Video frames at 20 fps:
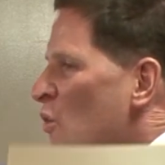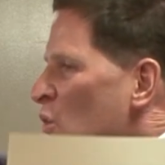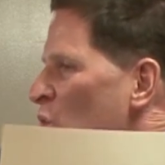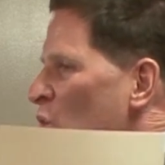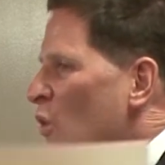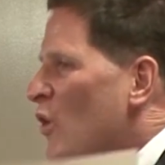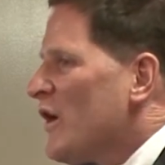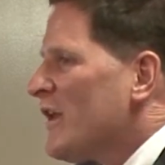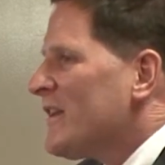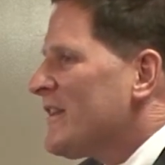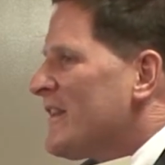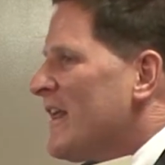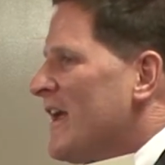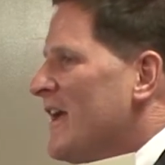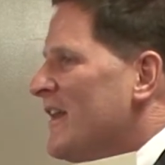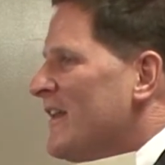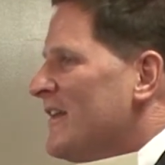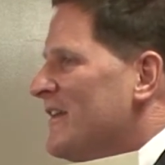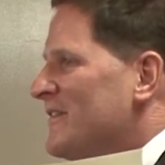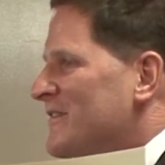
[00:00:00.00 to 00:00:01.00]
What
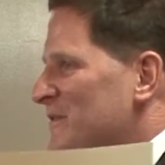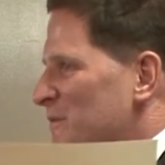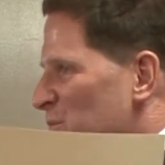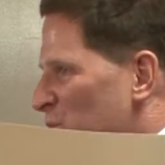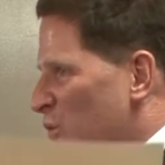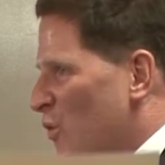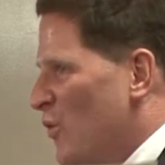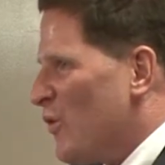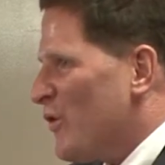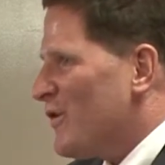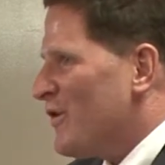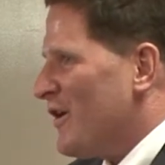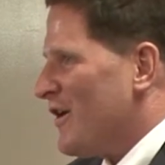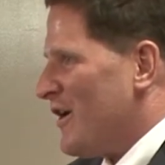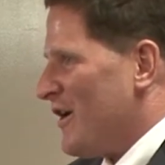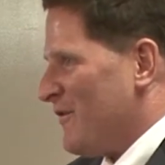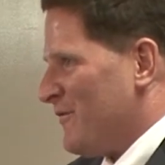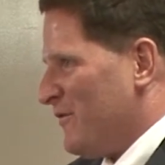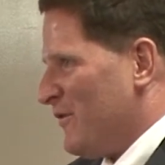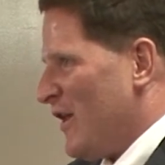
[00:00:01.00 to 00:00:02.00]
that is important on
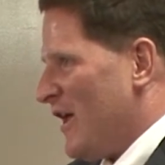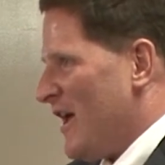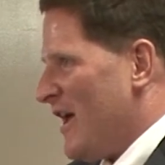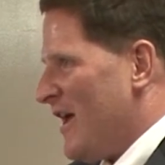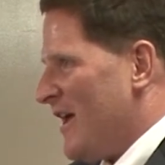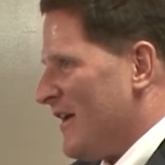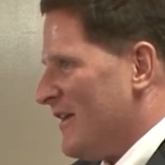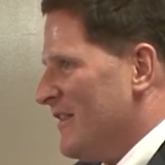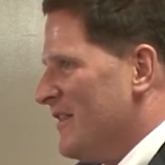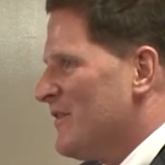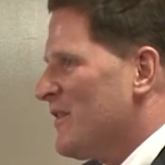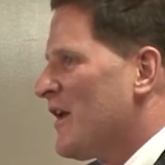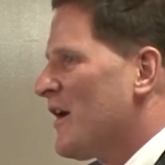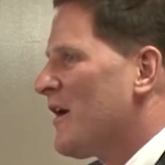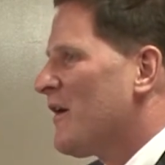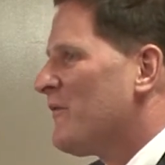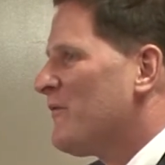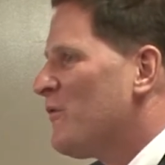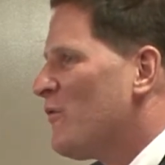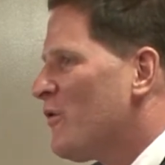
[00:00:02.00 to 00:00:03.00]
our flag, that
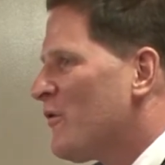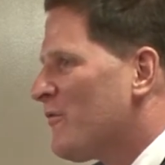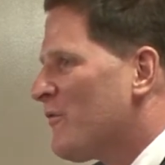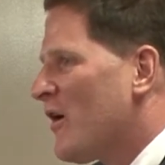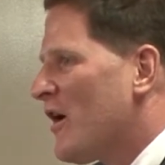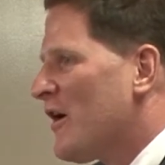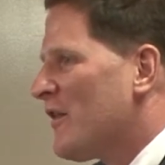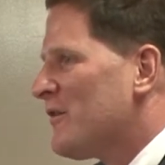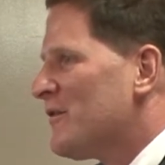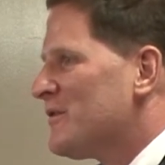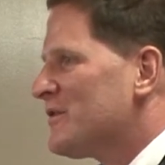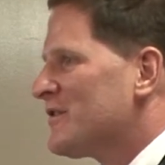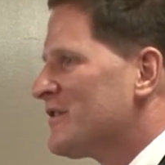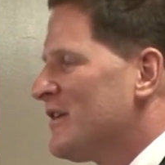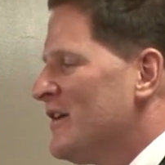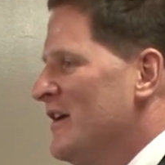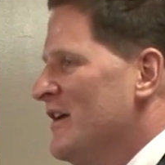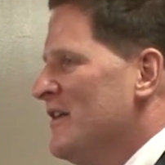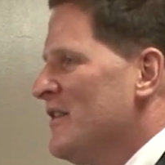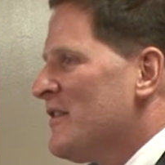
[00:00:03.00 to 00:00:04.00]
our forefathers,
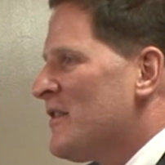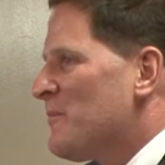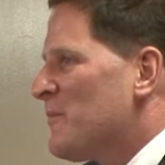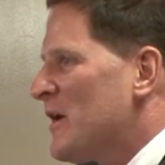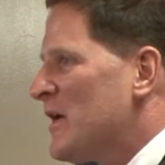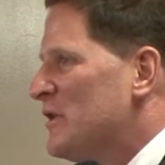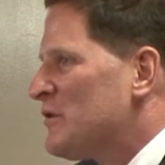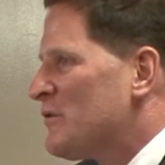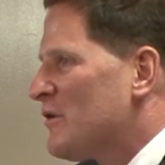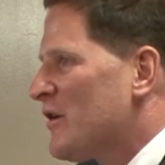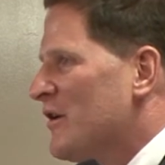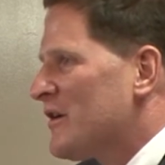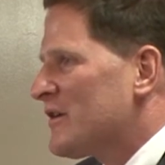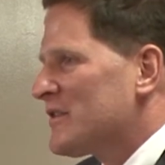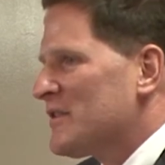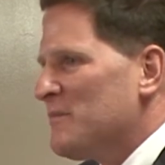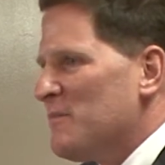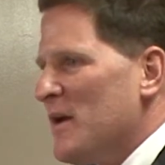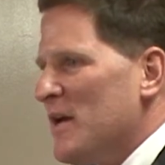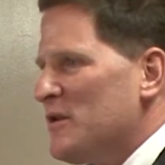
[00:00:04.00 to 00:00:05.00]
the
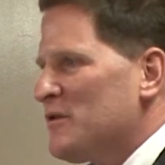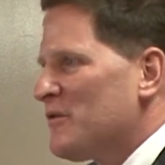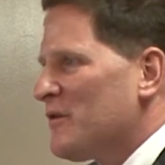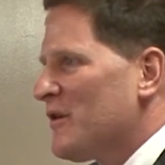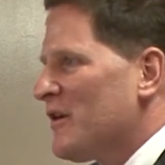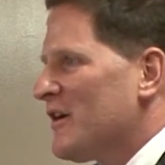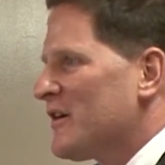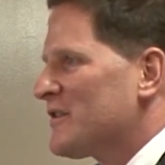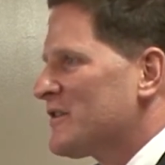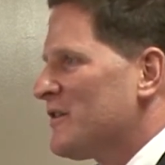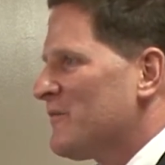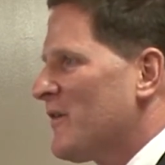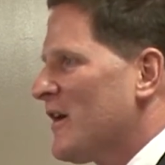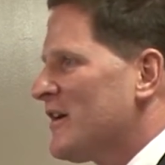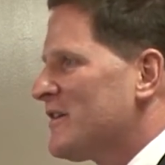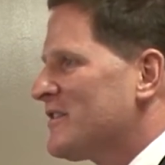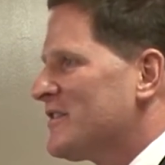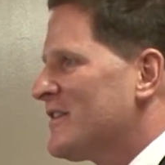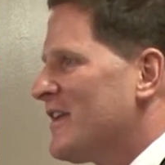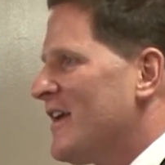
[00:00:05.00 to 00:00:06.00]
patriarchs and matriarchs of
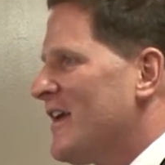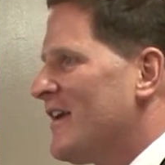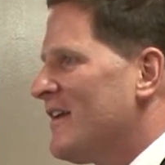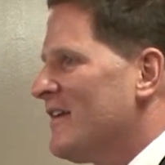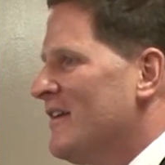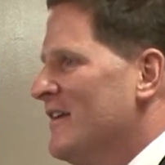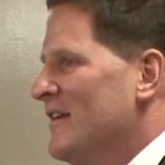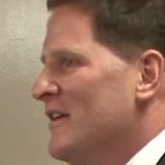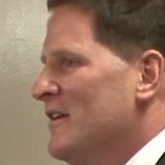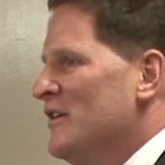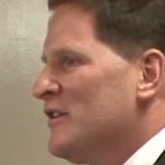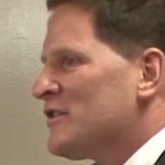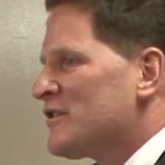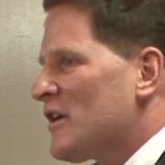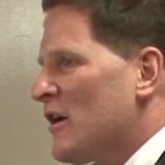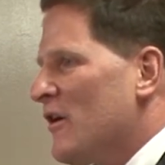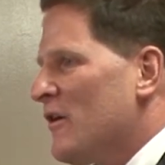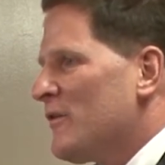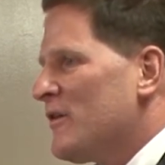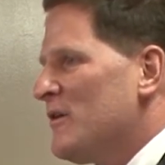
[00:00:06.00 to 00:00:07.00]
our state,
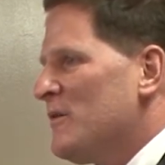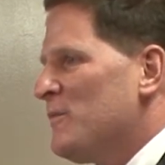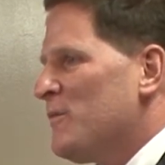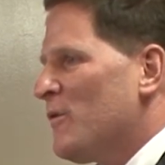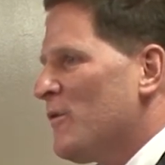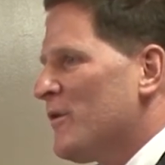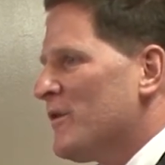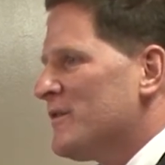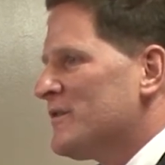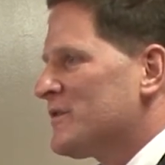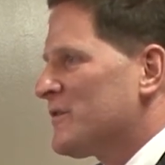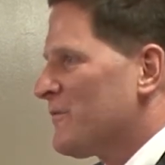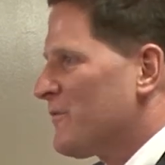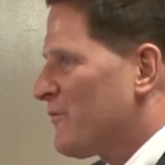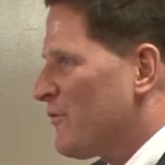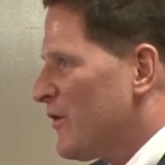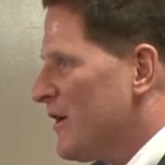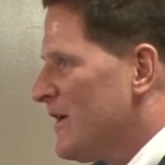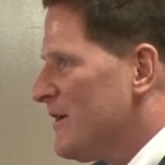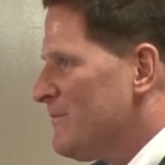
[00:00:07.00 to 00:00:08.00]
saw the importance of
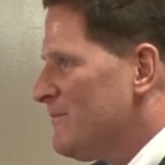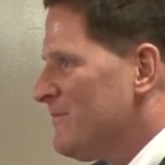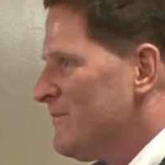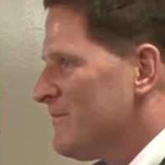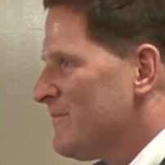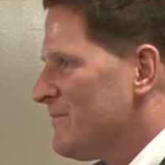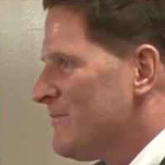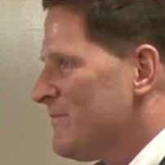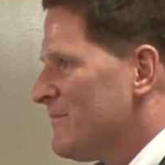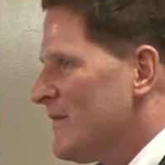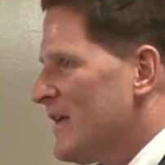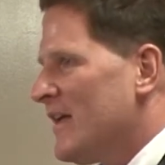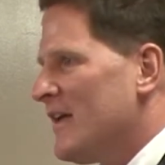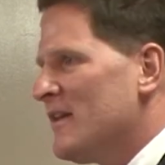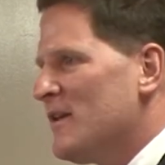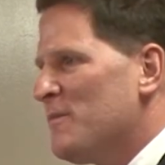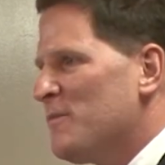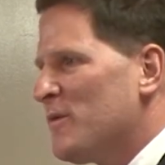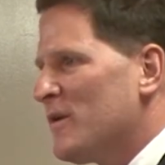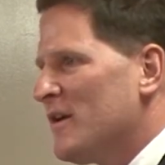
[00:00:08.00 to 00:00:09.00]
freedom,
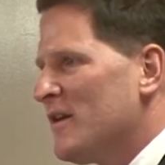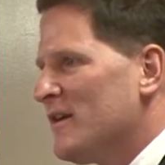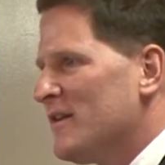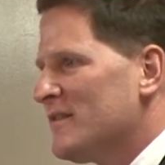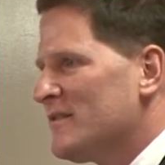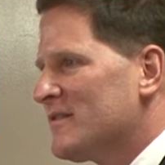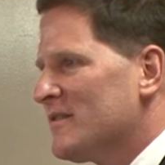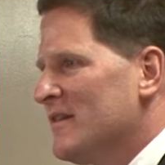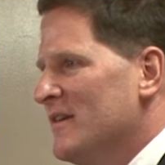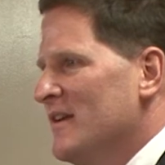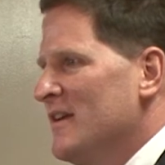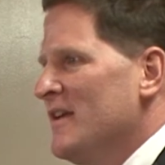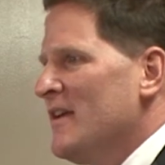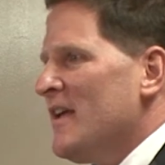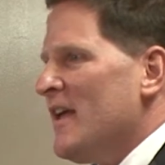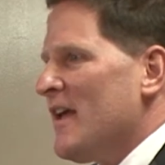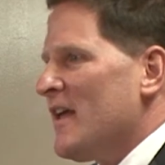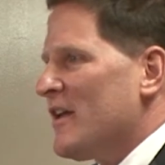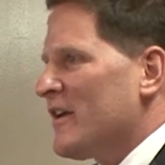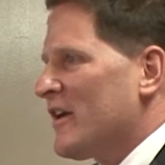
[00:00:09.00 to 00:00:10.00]
independence,
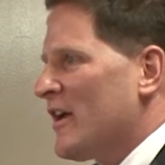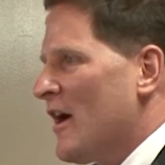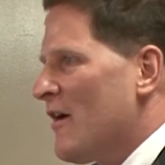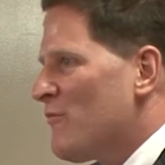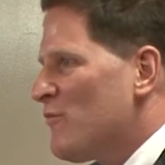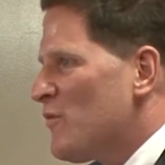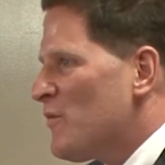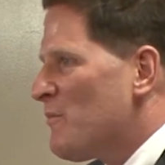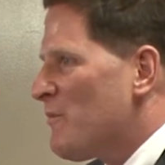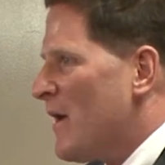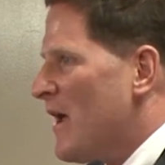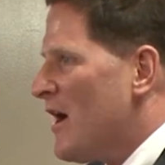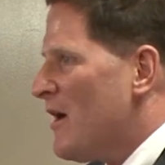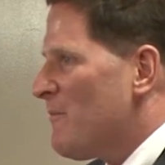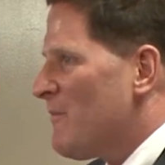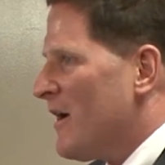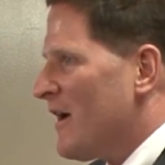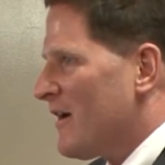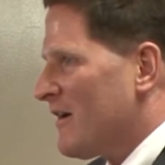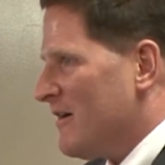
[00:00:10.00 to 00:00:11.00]
and a government
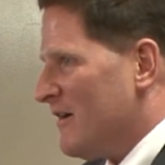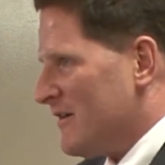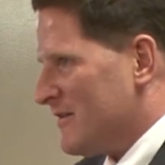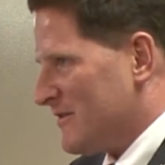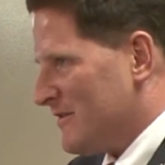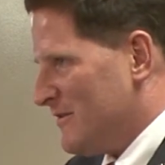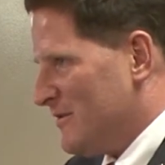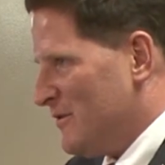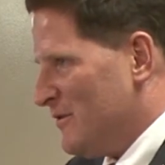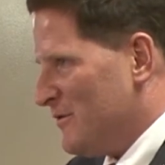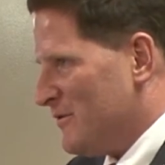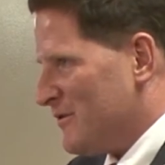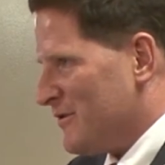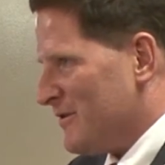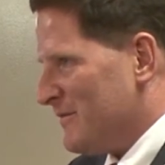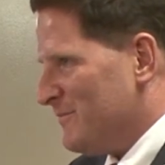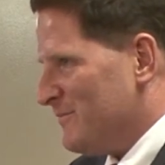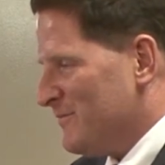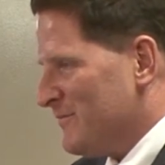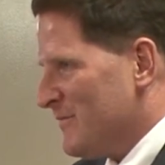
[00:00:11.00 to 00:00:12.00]
bound by a
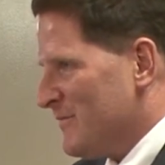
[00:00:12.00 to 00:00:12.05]
constitution.